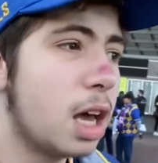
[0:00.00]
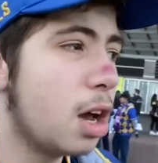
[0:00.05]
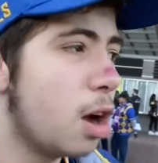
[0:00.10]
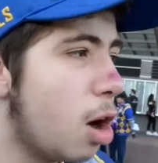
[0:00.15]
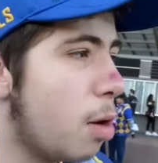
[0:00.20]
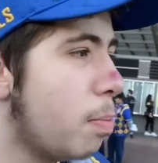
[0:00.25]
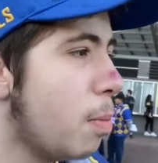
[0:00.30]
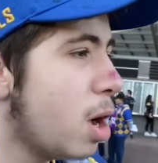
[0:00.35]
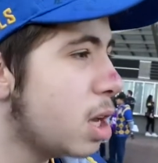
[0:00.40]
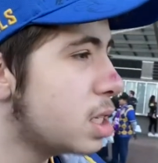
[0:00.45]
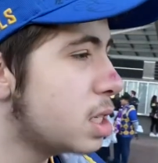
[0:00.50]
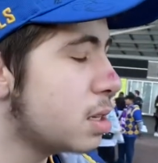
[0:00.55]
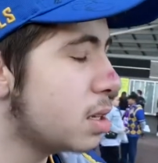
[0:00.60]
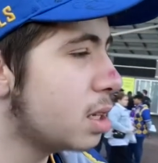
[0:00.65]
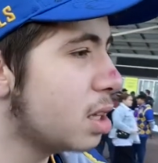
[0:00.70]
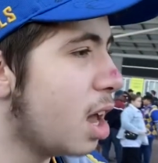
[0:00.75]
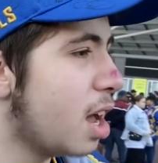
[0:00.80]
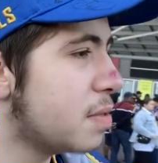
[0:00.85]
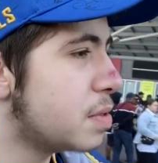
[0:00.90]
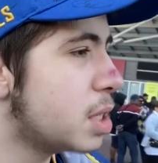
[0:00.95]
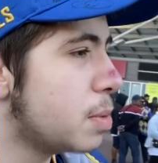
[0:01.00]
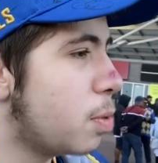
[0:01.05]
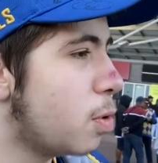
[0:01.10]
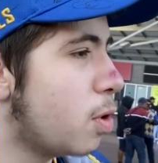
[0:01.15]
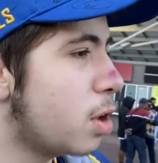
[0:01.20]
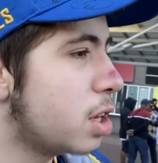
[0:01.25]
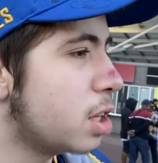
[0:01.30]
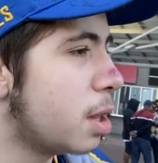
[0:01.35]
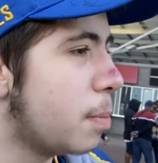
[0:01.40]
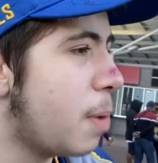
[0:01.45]
of my life
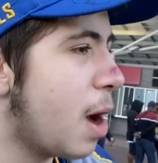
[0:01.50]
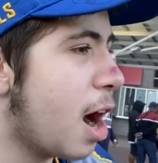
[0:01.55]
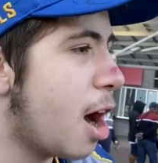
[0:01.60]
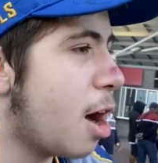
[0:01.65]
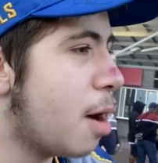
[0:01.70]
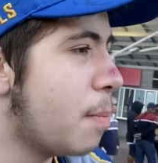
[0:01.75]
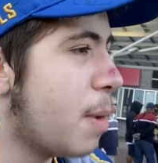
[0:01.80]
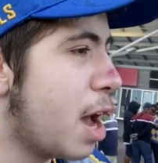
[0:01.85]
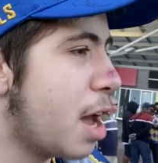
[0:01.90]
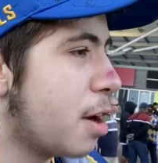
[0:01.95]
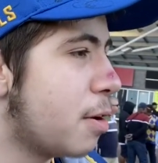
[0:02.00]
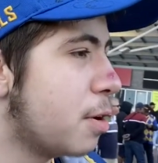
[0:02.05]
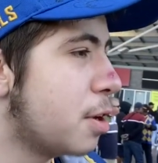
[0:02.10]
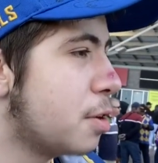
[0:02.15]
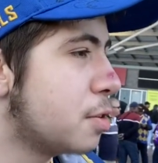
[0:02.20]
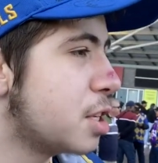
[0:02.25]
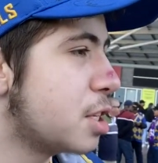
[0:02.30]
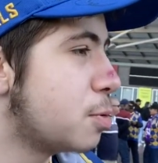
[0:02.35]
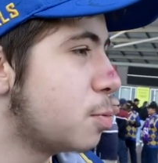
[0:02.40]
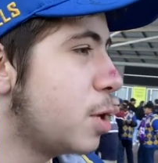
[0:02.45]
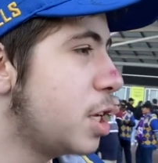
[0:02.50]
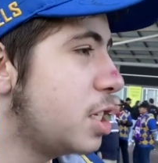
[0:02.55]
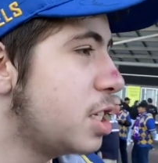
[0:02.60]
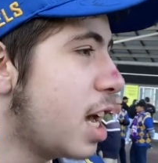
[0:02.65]
supporting the Parramatta Eels as we